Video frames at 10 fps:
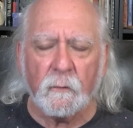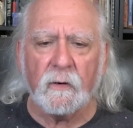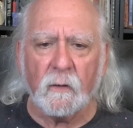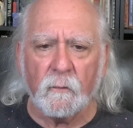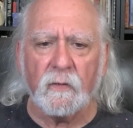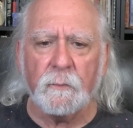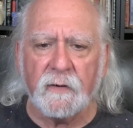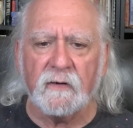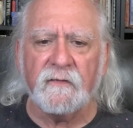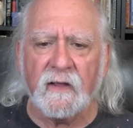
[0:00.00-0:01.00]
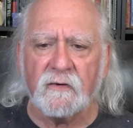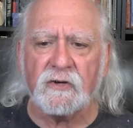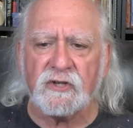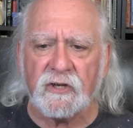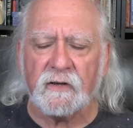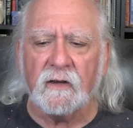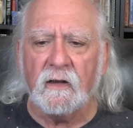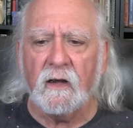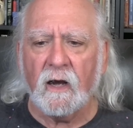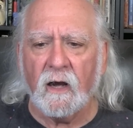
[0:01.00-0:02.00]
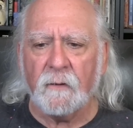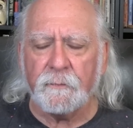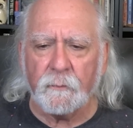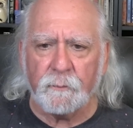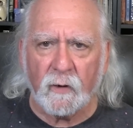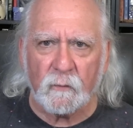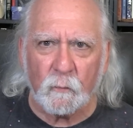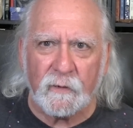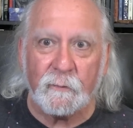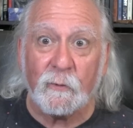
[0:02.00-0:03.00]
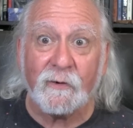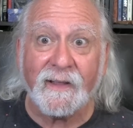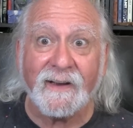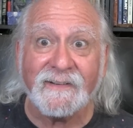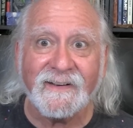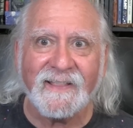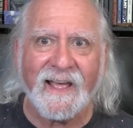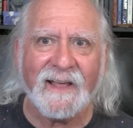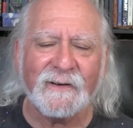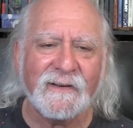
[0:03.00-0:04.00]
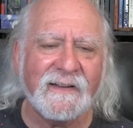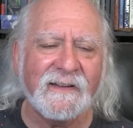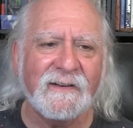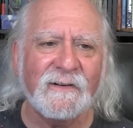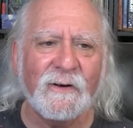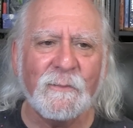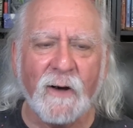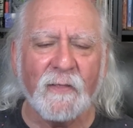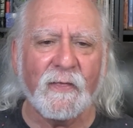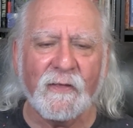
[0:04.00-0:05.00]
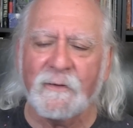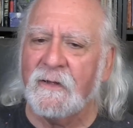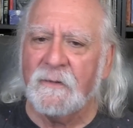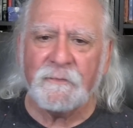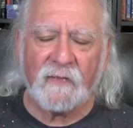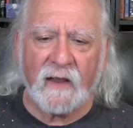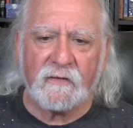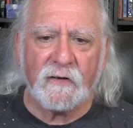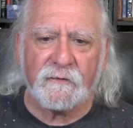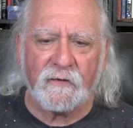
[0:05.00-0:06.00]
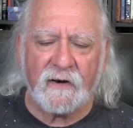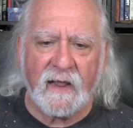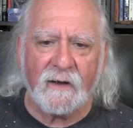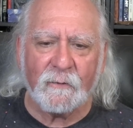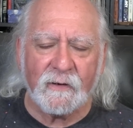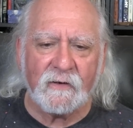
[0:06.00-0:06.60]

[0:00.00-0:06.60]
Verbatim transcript: you know, with a bit of energy. Um, but we will get to that in a month that's it for now.